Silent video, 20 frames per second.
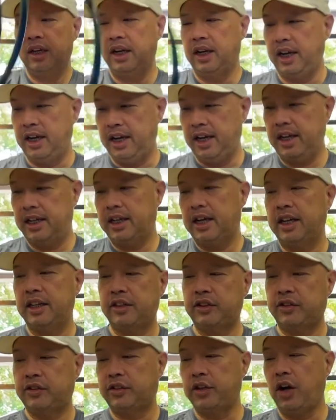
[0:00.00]
and I
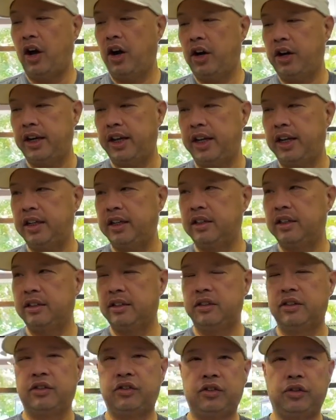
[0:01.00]
started
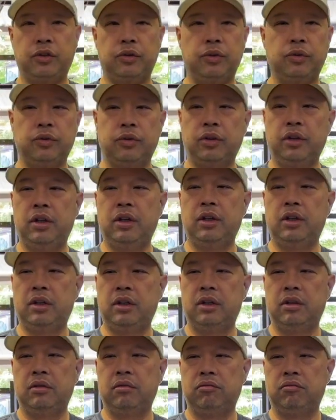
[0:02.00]
to
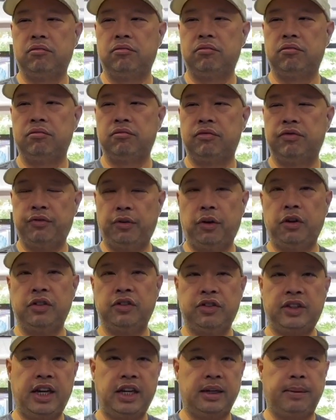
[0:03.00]

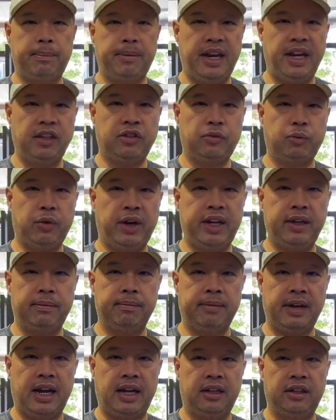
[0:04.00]
first take a base weight and
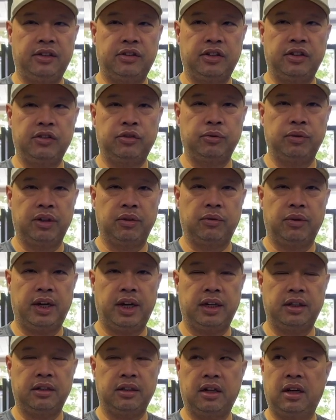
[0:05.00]
balance and swing
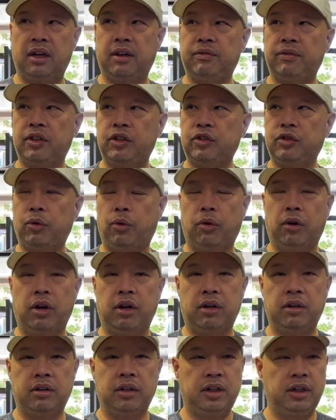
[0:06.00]
weight of the
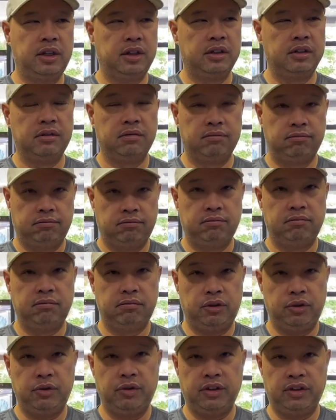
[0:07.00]
tour,
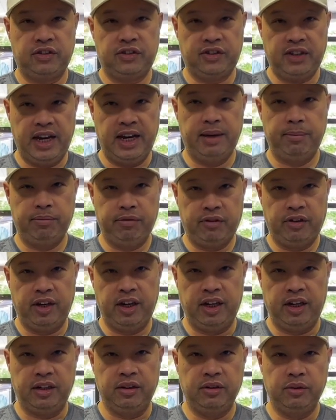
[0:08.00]
do the same
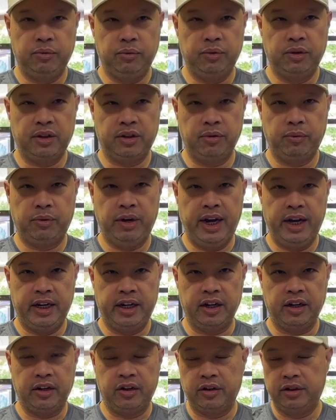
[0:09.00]
thing with the
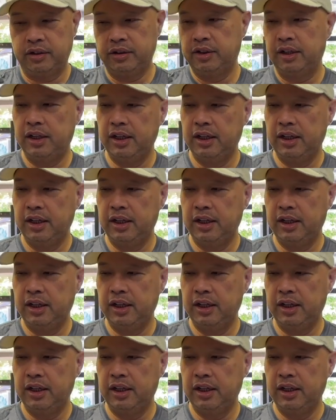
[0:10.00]
regular,